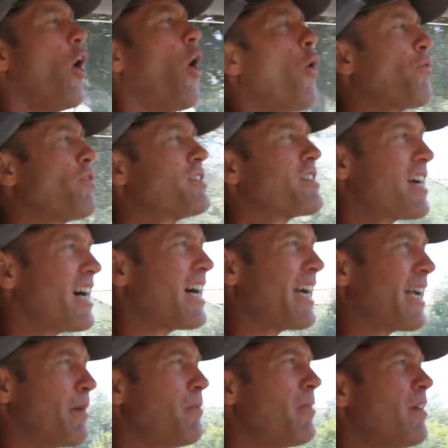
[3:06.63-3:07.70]
Over
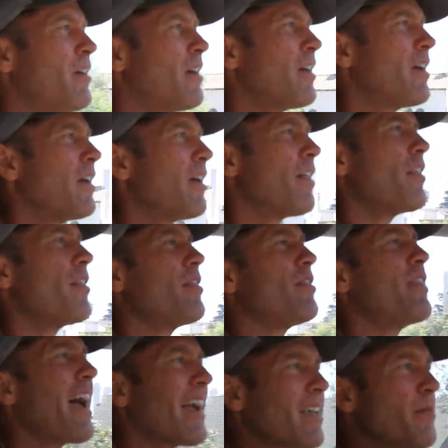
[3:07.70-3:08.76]
time,
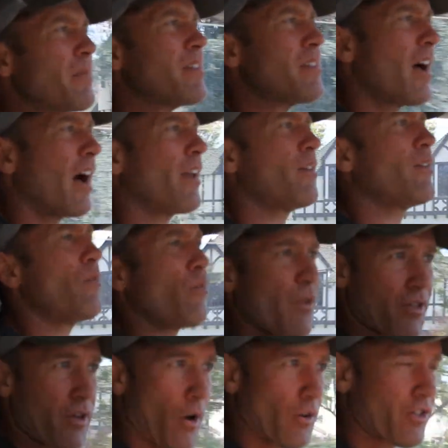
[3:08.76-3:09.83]
that can be done
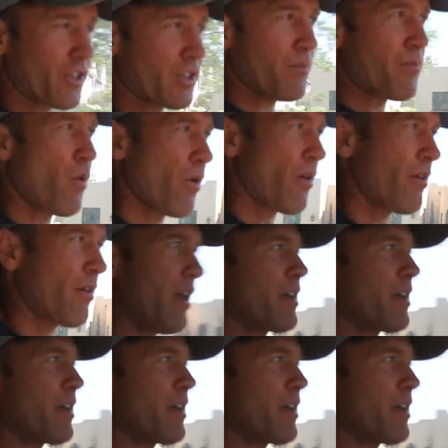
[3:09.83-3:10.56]
with coaching support.